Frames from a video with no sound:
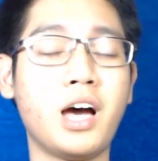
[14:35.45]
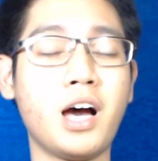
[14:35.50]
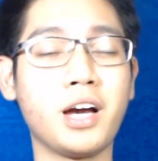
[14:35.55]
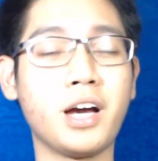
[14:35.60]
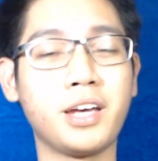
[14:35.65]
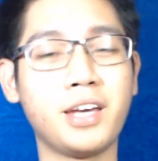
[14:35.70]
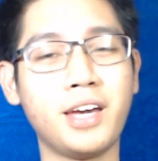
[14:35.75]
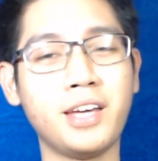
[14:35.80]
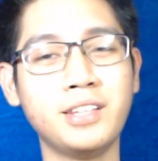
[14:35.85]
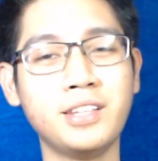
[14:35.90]

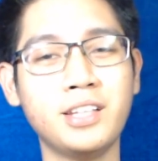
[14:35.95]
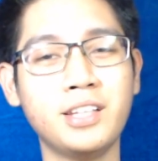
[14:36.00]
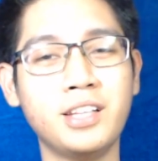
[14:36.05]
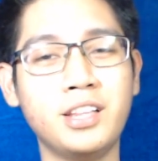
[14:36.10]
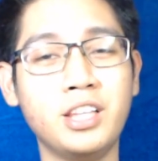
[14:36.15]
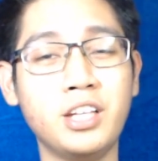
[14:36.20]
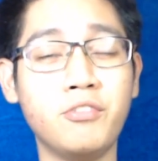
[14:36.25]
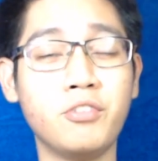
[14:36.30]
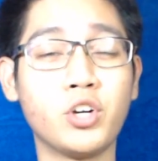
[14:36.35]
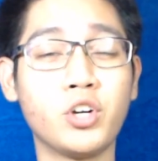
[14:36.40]
Again,
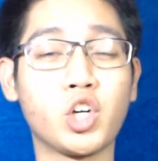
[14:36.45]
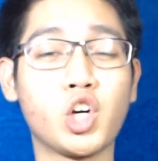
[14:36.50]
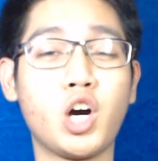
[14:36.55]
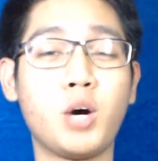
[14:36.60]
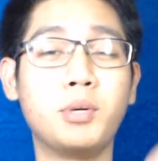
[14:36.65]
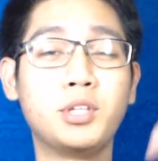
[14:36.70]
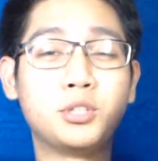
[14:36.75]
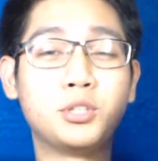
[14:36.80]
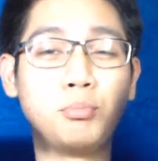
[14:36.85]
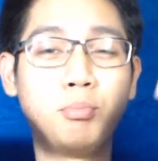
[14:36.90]
leave your
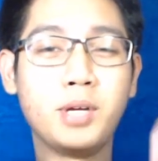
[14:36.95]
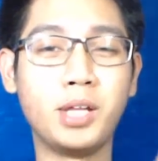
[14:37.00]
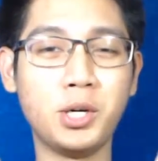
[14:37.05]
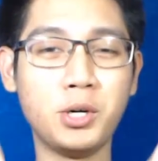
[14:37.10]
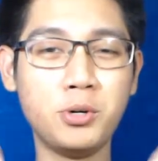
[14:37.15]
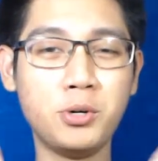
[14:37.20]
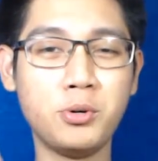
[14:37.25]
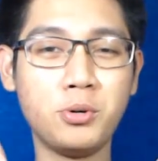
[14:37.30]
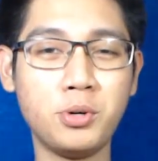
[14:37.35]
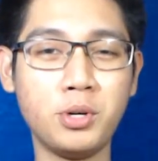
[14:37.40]
comments
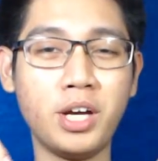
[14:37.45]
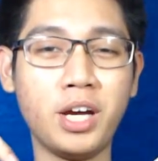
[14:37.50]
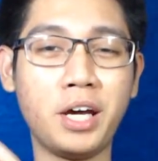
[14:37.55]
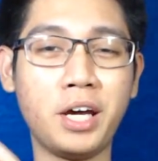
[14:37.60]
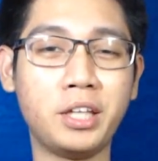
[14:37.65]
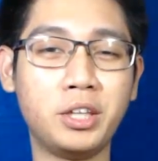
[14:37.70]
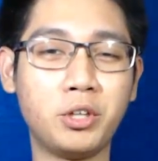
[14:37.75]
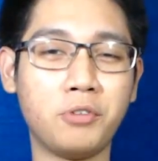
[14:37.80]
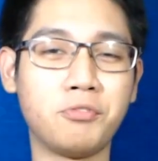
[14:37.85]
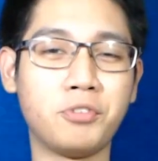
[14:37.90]
below
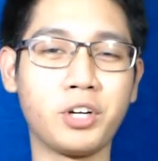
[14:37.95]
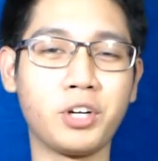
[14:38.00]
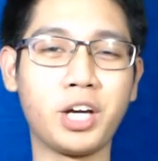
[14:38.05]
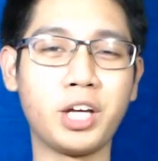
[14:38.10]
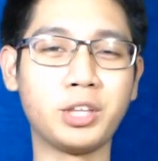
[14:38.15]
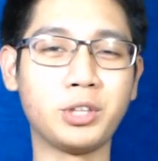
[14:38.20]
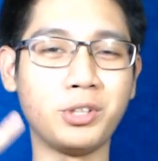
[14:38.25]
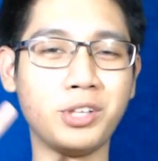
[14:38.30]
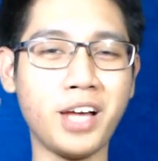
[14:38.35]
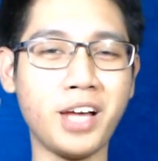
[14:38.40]
and don't
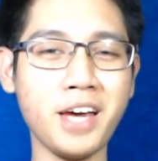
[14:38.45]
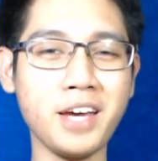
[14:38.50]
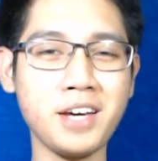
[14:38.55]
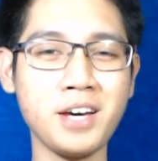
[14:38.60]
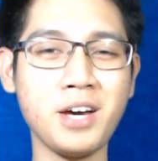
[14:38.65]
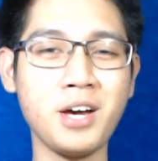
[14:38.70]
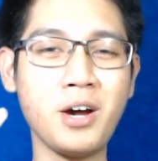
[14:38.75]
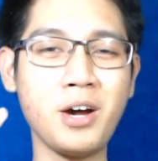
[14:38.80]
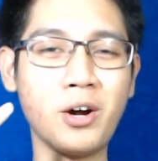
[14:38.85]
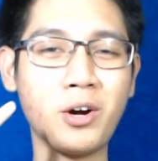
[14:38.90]
forget to
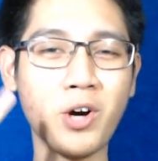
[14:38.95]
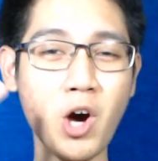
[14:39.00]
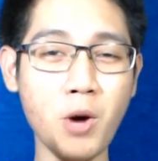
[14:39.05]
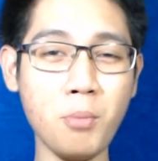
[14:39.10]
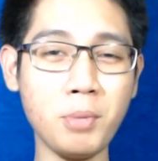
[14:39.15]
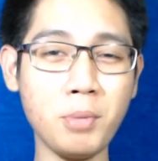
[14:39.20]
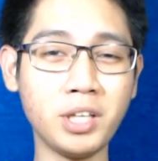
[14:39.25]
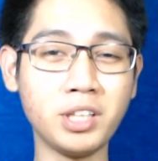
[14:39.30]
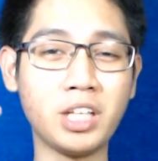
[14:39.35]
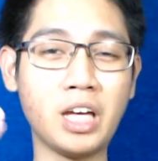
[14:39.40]
like,
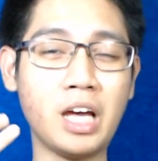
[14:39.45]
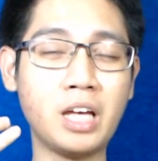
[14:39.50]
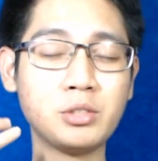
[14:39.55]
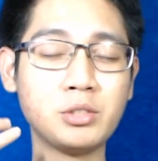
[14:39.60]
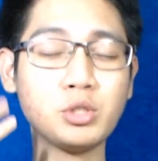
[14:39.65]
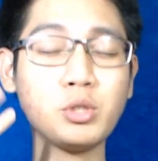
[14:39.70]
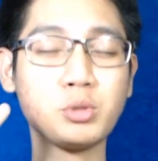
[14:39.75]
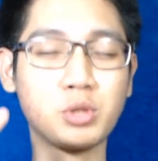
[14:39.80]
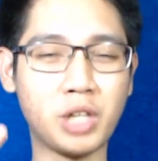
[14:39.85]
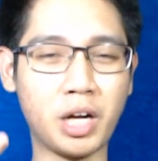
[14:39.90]
comment,
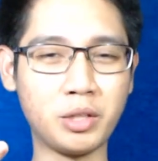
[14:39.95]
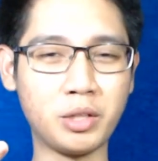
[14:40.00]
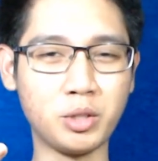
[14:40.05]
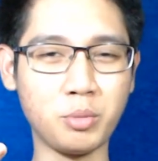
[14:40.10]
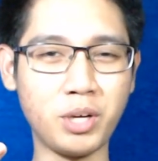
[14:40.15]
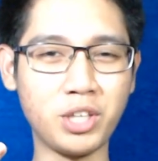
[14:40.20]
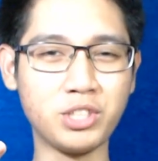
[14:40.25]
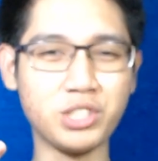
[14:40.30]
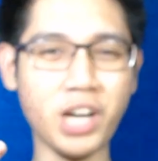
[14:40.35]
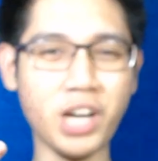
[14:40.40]
and subscribe to
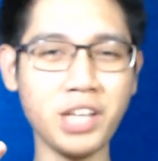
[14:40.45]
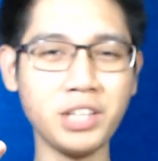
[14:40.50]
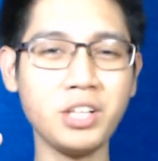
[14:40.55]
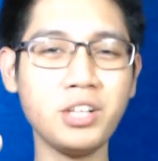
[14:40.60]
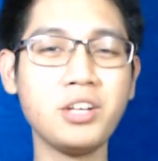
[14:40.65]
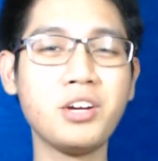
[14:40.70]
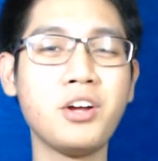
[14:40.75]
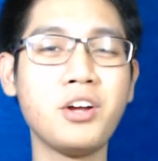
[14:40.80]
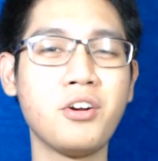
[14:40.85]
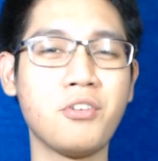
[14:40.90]
my
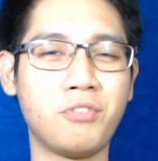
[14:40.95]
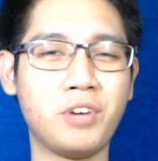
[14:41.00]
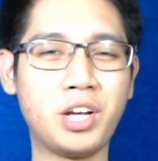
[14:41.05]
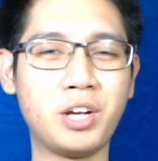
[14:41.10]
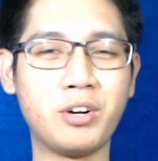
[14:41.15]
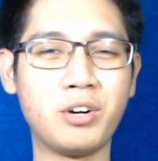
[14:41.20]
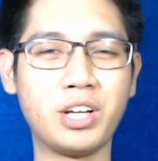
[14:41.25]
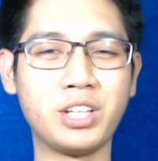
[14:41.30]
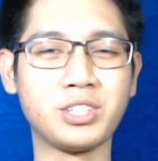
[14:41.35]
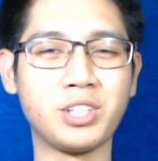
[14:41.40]
channel,
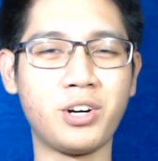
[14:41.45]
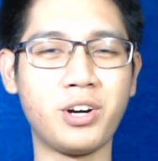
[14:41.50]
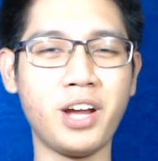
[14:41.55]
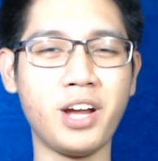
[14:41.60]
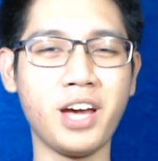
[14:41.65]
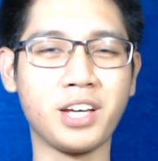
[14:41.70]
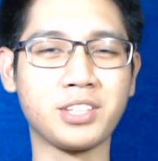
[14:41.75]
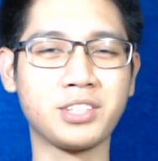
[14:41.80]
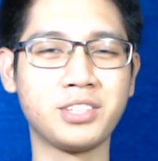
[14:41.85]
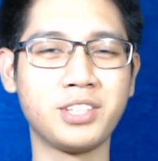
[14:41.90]
Fragrance
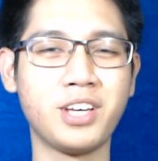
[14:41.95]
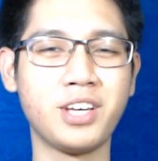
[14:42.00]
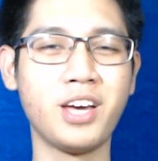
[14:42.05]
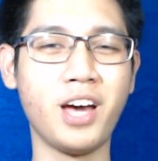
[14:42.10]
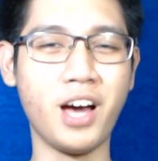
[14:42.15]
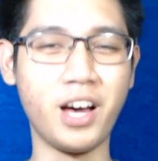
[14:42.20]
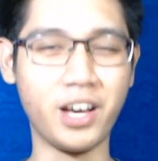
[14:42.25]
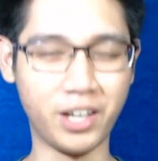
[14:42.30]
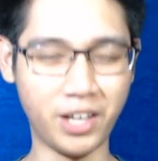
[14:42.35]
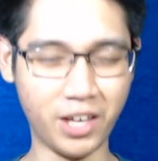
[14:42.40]
RX.
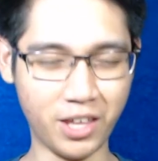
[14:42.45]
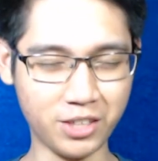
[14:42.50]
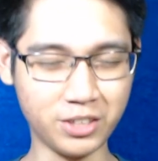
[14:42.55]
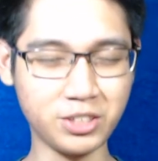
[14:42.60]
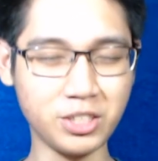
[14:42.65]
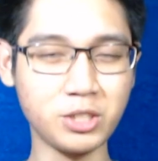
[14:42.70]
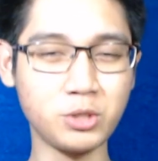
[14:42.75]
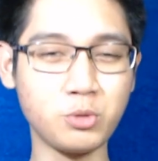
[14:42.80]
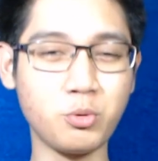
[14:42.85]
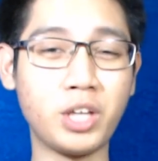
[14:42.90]
Again,
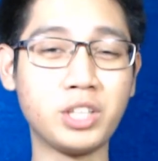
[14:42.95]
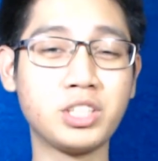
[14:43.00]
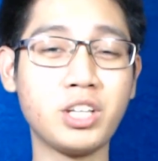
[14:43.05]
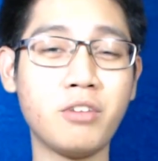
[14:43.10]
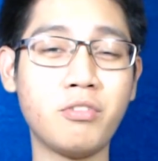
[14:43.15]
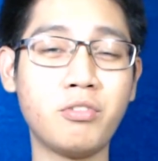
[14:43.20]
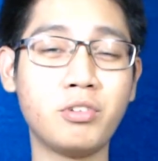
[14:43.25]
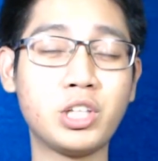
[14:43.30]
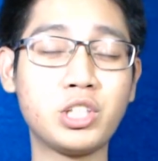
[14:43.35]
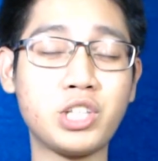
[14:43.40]
this is
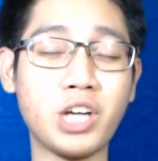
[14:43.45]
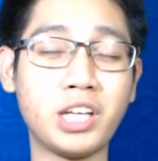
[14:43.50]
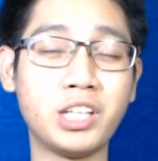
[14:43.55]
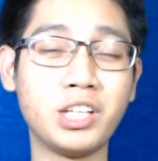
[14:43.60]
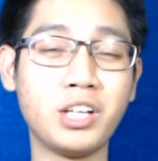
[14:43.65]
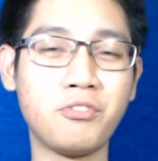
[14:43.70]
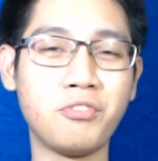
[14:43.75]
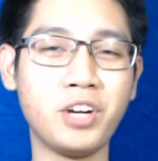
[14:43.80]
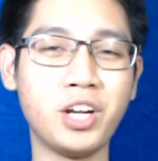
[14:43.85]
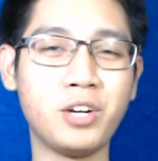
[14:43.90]
Wedza from the
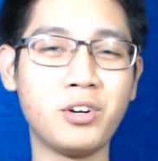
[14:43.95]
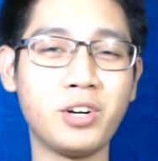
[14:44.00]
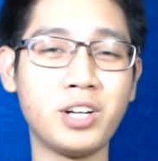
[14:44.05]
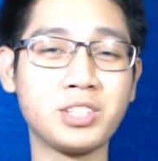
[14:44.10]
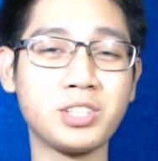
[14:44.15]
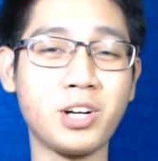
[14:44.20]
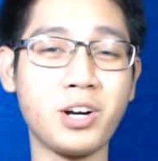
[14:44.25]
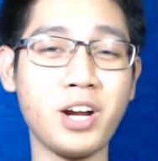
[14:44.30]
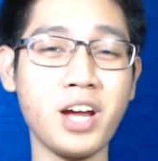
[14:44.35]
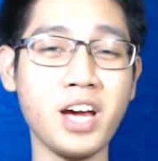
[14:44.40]
channel
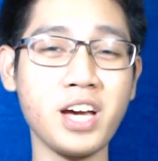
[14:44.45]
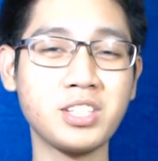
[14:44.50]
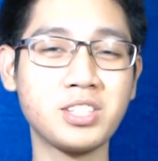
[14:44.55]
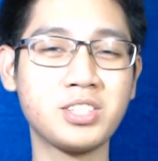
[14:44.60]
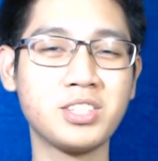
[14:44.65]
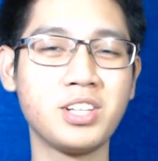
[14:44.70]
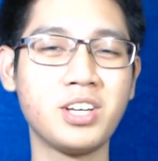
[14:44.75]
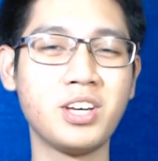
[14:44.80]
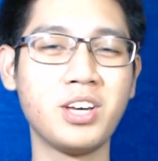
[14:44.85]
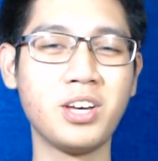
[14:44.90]
Fragrance
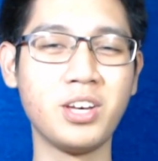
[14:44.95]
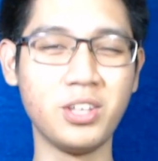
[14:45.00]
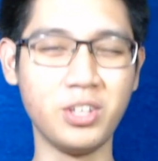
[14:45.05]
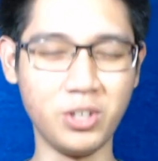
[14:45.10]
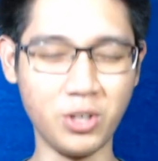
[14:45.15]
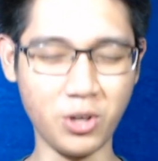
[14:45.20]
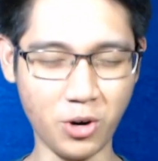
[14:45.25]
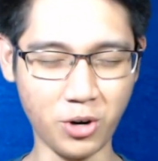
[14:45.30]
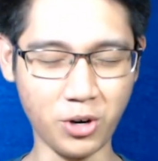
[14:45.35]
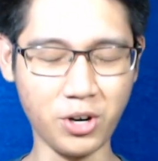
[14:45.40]
RX,
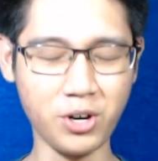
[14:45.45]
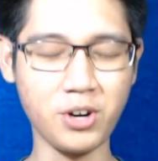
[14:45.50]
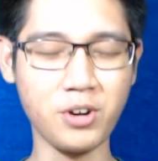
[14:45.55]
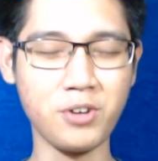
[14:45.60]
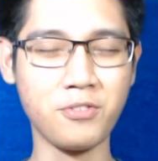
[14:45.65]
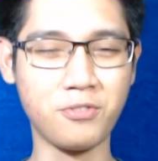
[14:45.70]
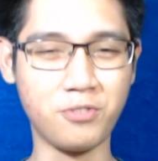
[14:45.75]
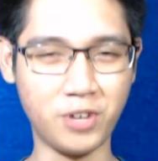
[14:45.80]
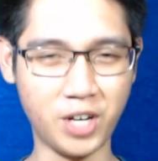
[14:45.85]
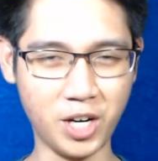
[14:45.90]
your
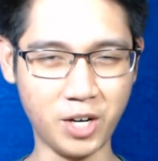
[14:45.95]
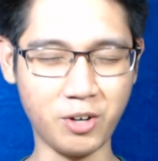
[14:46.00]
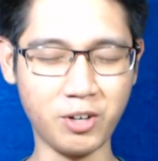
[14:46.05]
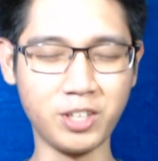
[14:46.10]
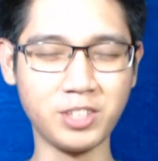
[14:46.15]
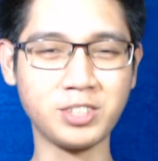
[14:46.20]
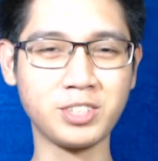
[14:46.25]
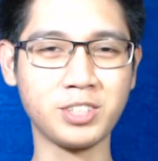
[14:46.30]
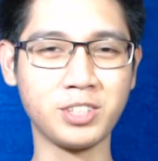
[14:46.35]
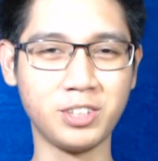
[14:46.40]

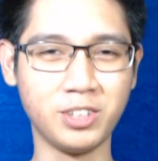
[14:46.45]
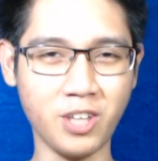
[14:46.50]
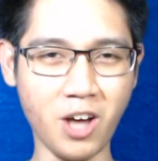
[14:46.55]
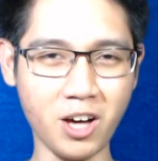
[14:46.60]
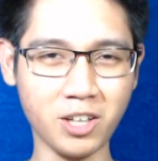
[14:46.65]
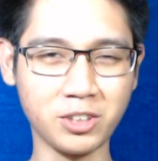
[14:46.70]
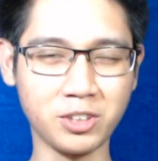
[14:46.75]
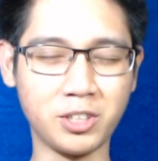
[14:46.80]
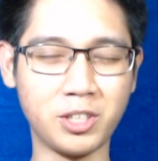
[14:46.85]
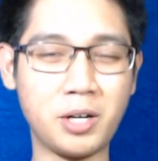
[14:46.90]
fragrance
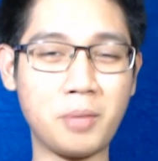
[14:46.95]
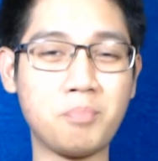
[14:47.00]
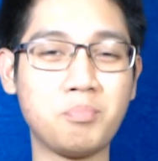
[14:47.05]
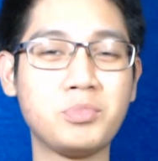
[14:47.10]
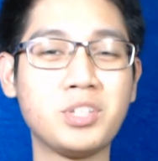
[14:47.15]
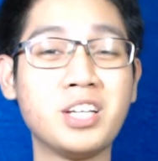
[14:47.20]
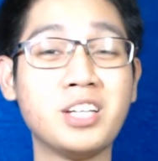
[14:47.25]
doctor.